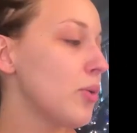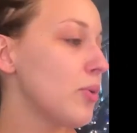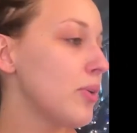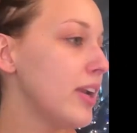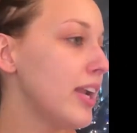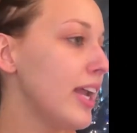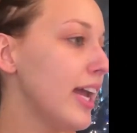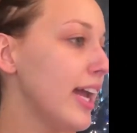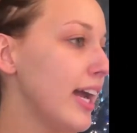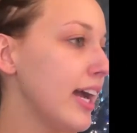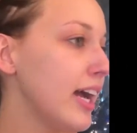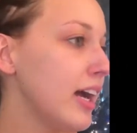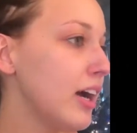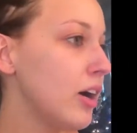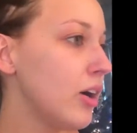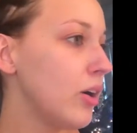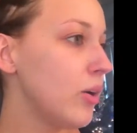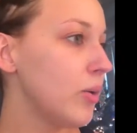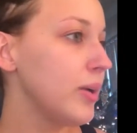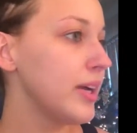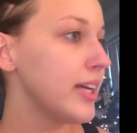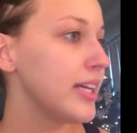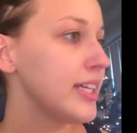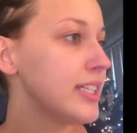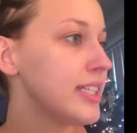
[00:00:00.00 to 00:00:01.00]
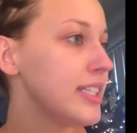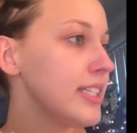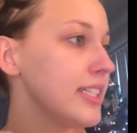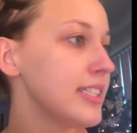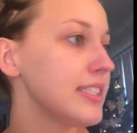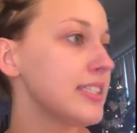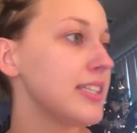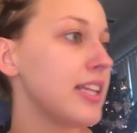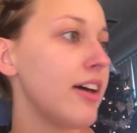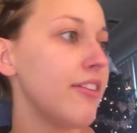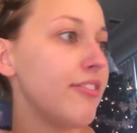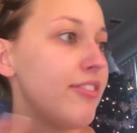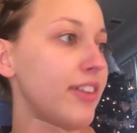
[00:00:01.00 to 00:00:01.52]
now is
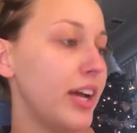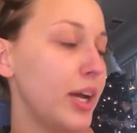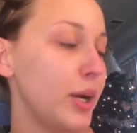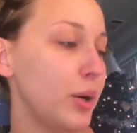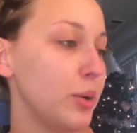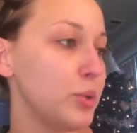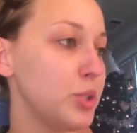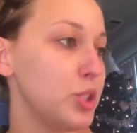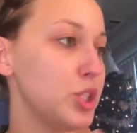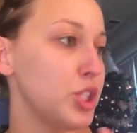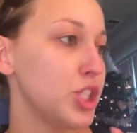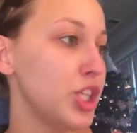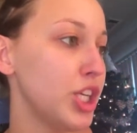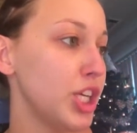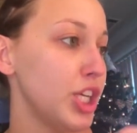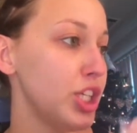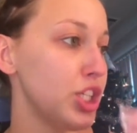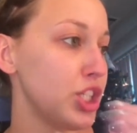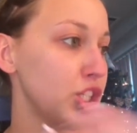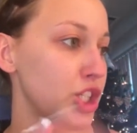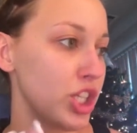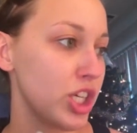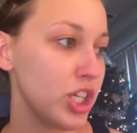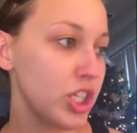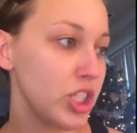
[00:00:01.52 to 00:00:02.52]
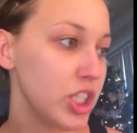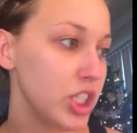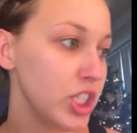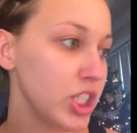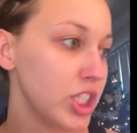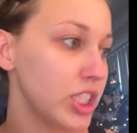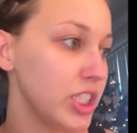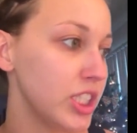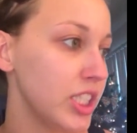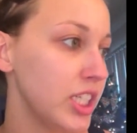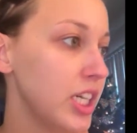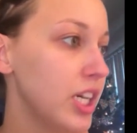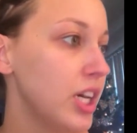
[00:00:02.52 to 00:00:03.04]
the
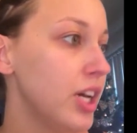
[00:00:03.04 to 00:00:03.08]
foundation,